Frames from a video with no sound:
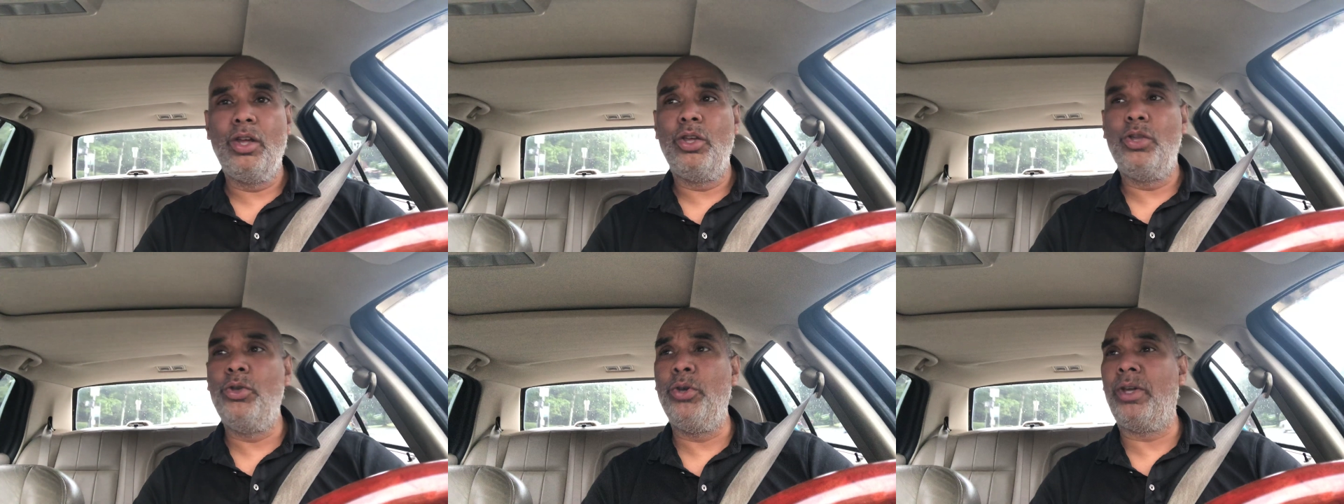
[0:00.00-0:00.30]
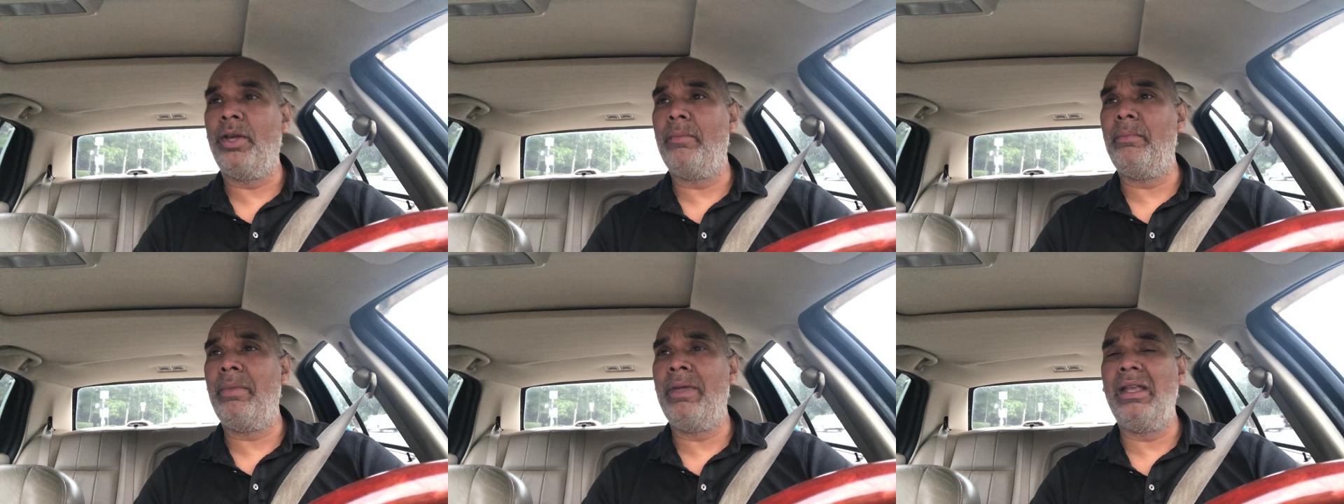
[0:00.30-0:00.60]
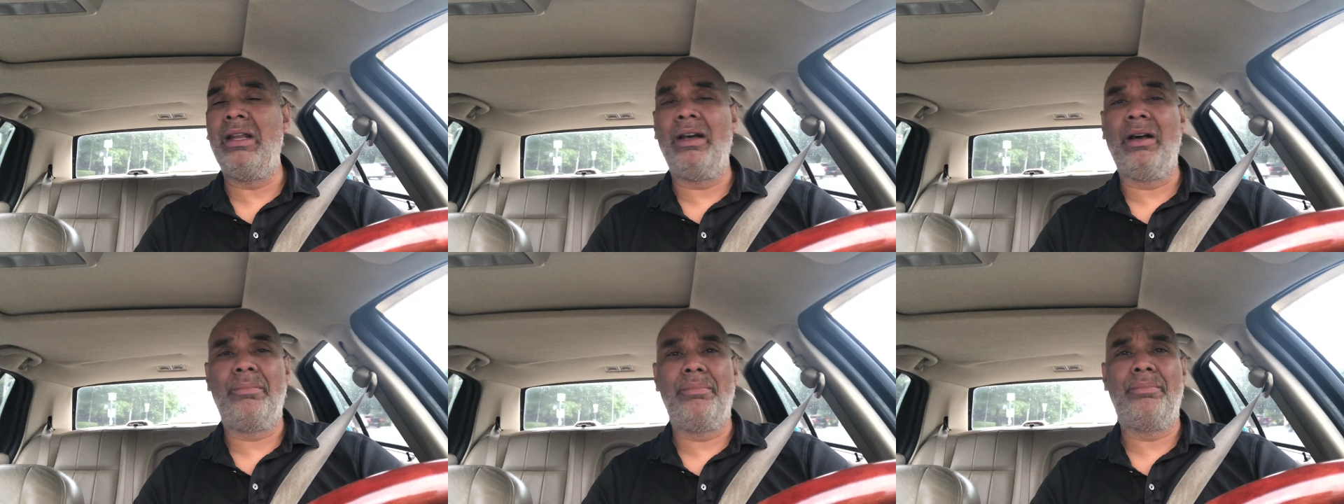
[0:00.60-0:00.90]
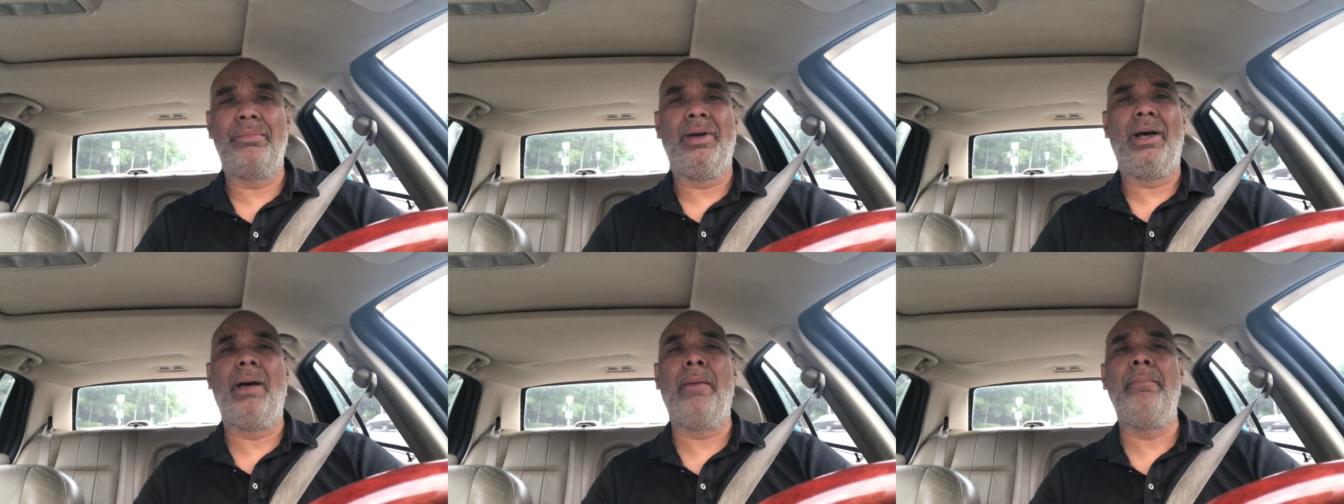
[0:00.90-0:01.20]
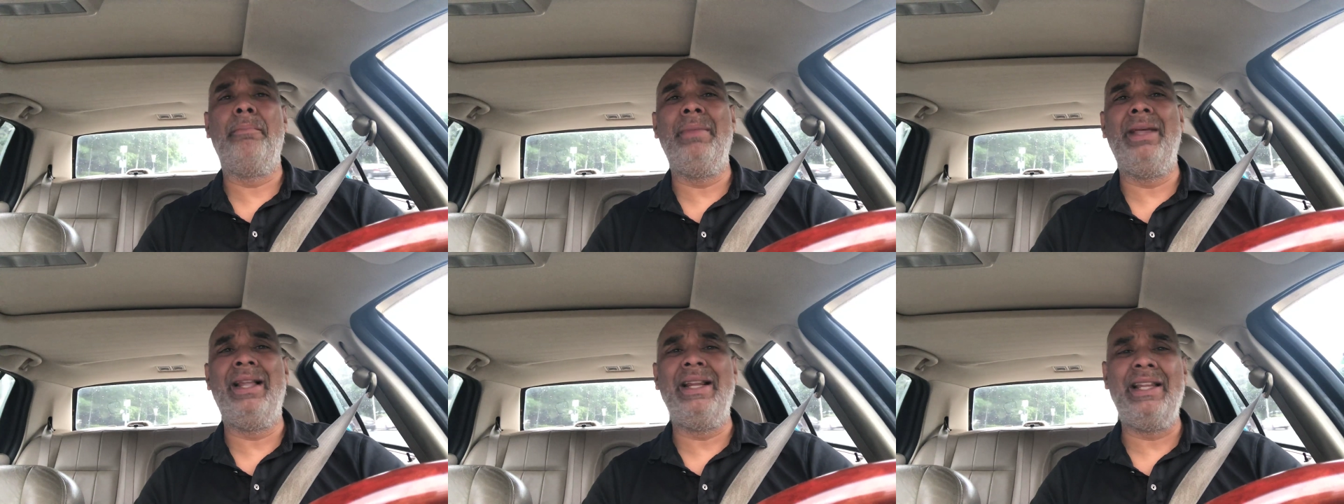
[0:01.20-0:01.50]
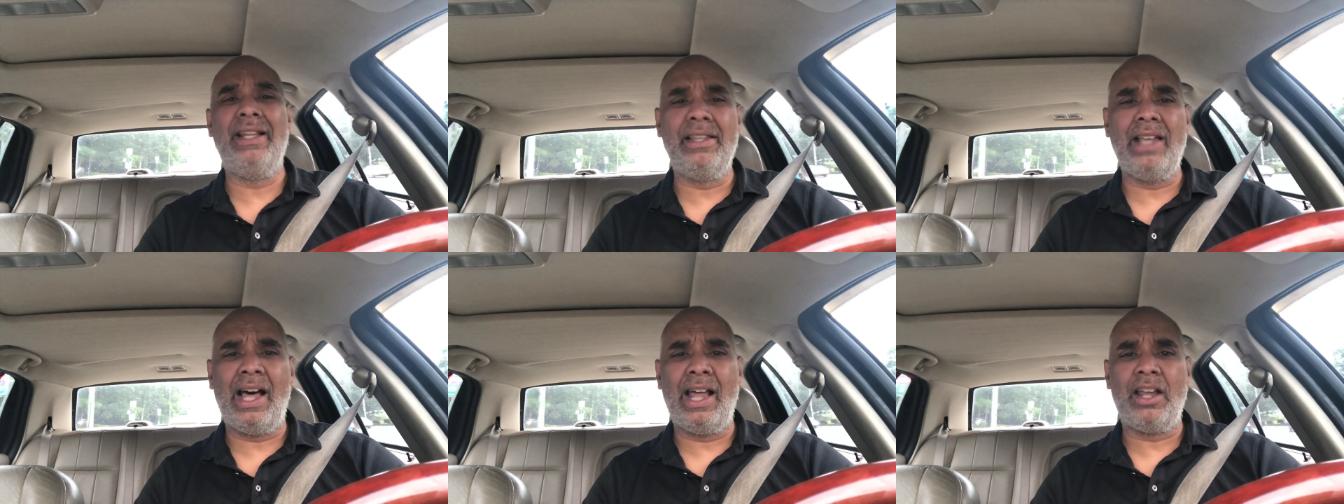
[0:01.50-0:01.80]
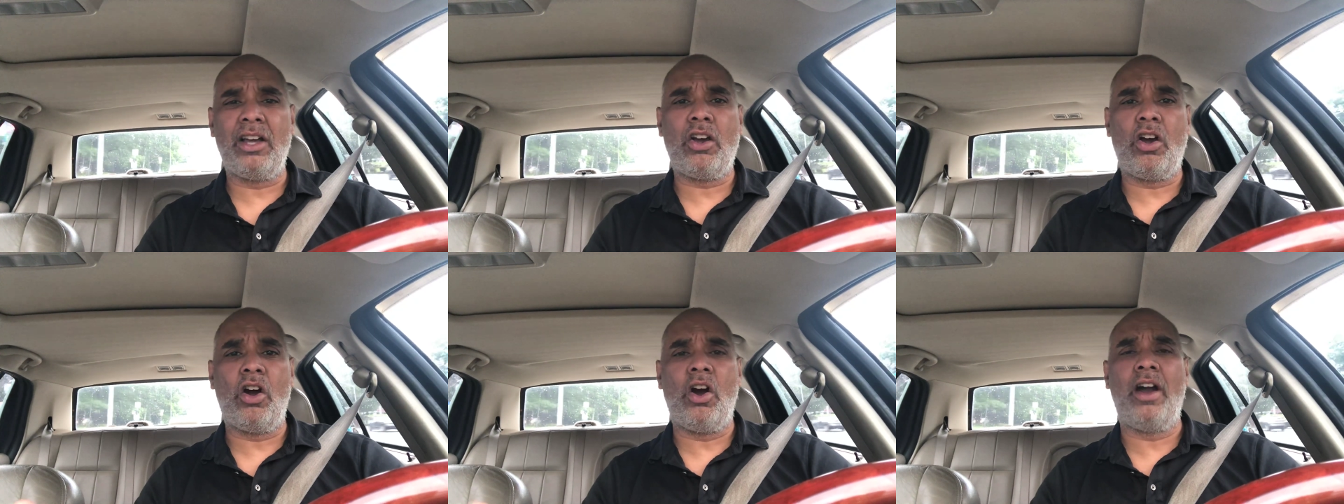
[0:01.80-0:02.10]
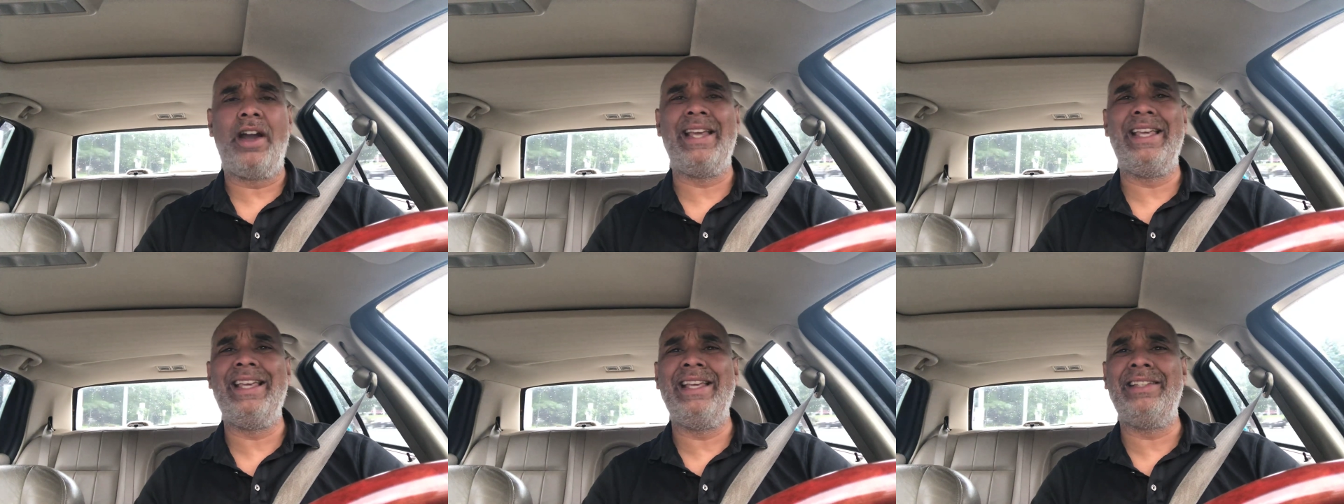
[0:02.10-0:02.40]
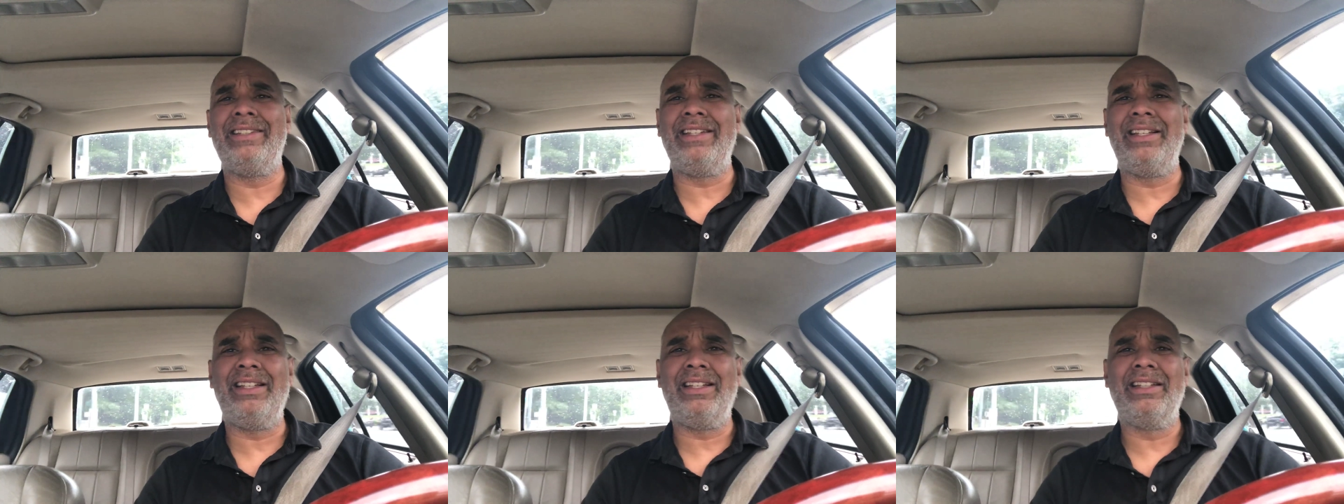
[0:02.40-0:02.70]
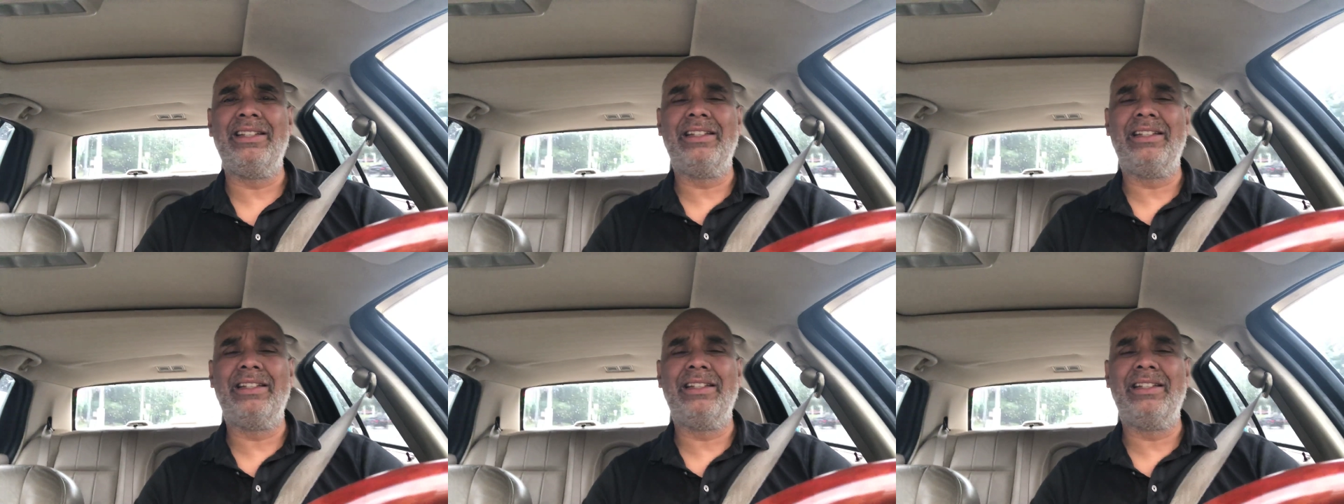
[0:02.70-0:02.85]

you can beat a $1 million car easy?